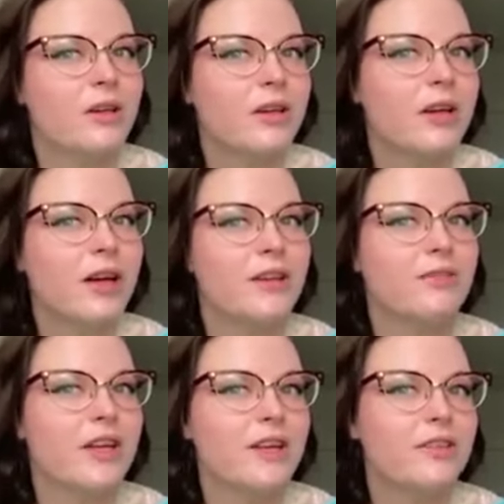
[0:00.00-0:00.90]
Kind
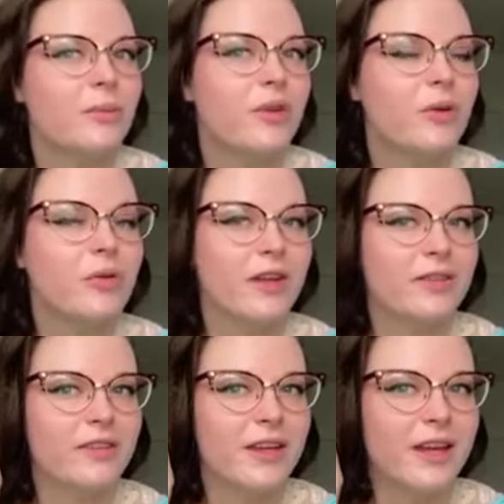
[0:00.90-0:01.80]
of take some of those
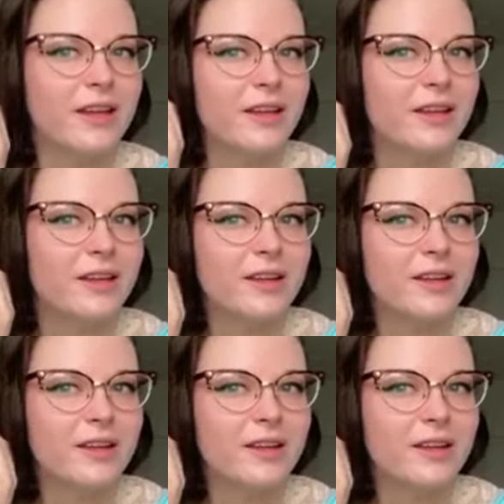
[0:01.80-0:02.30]
ends again.